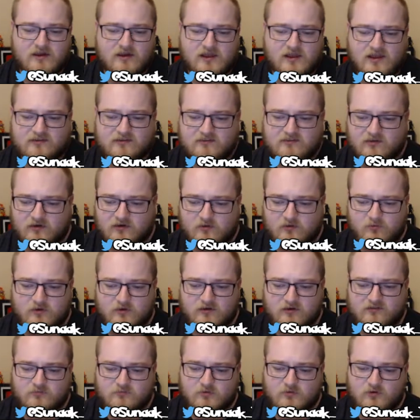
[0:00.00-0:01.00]
it started when a
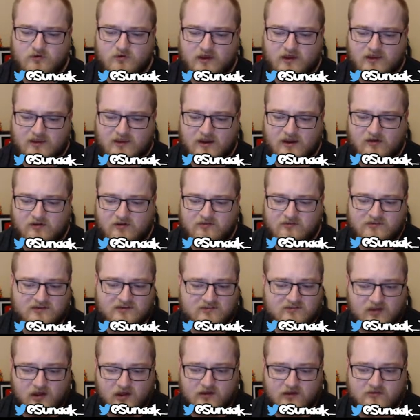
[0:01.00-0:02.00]
spoon i carelessly
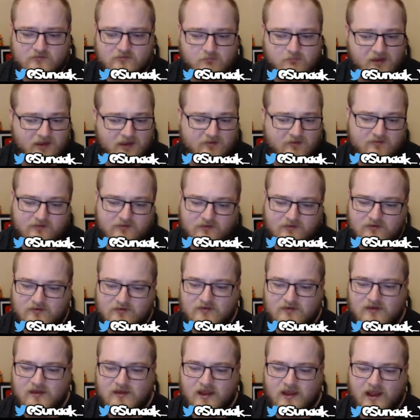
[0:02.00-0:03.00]
tossed bent
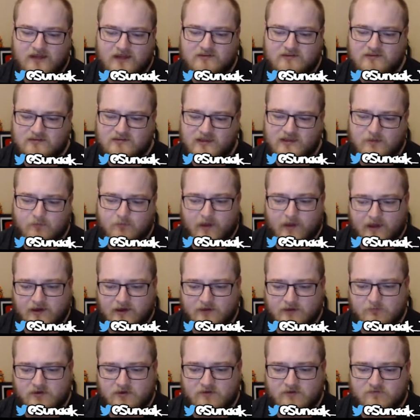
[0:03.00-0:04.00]
i dislike
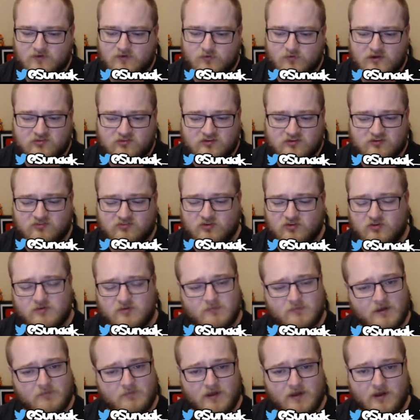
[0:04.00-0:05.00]
battling but if you wish i show you
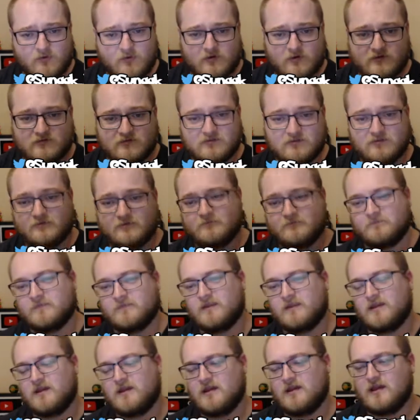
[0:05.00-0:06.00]
my powers
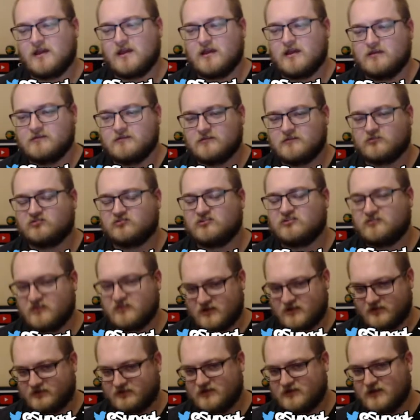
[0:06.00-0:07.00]
so she
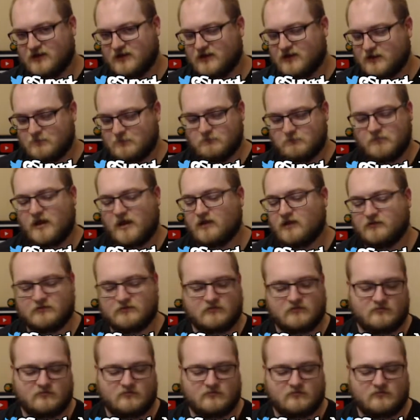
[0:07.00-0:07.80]
tossed it and it bent.